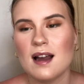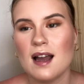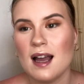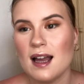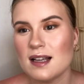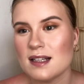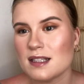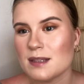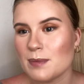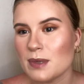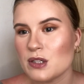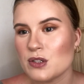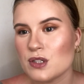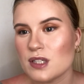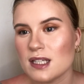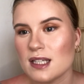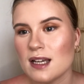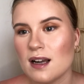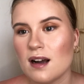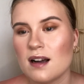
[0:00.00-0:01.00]

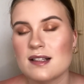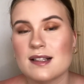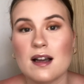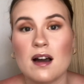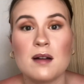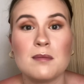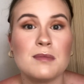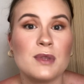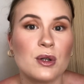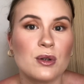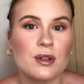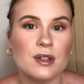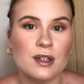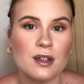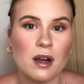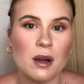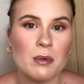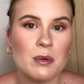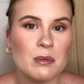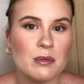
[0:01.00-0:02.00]
especially as I'm not going to go
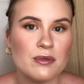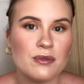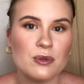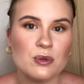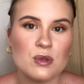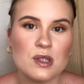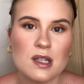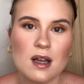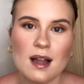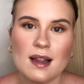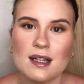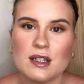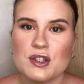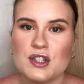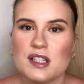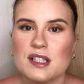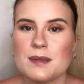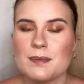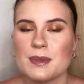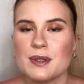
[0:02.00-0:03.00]
in with false eyelashes,
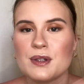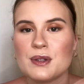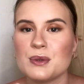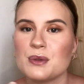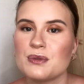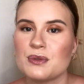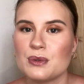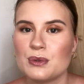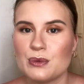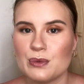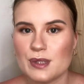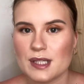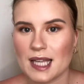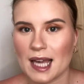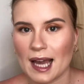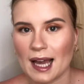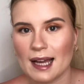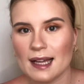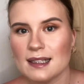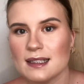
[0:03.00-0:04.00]
but you of course
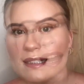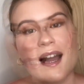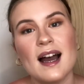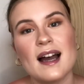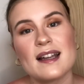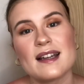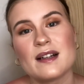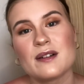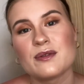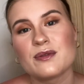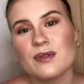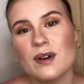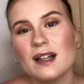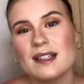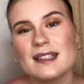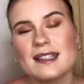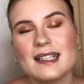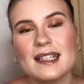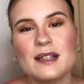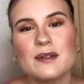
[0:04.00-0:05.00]
can. And now
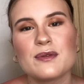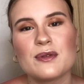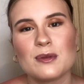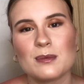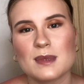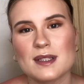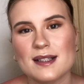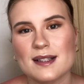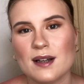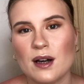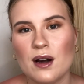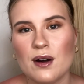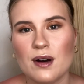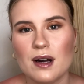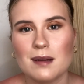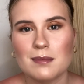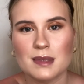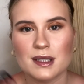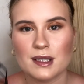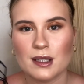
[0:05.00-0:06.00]
finally for mascara, I'm
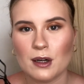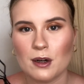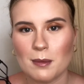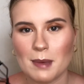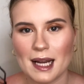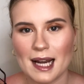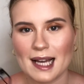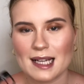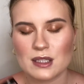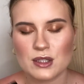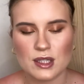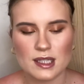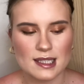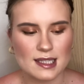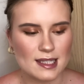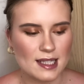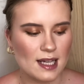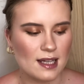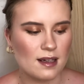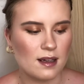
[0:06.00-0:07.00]
going to curl my lashes
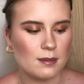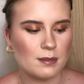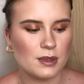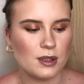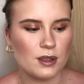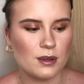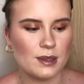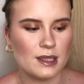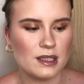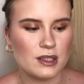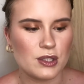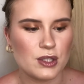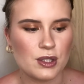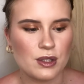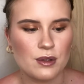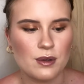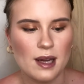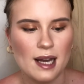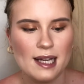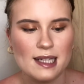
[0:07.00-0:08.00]
and I'm going to
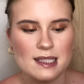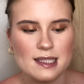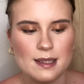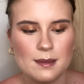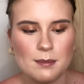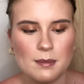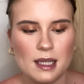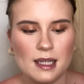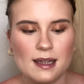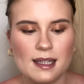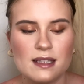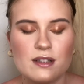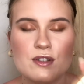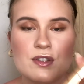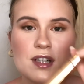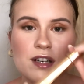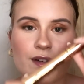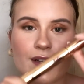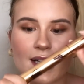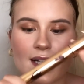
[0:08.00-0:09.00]
add my
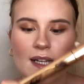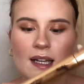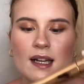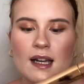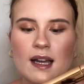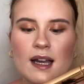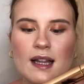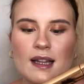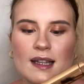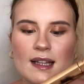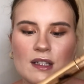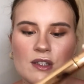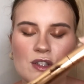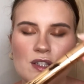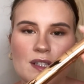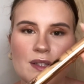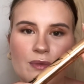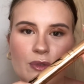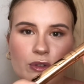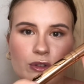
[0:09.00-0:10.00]
Legendary Lashes
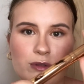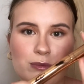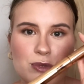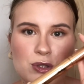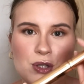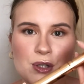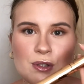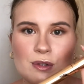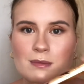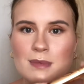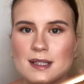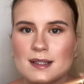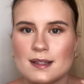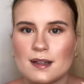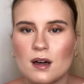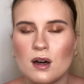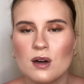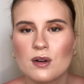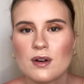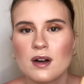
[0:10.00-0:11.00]
Volume 2
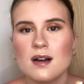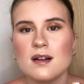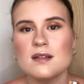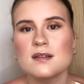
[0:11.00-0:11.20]
mascara.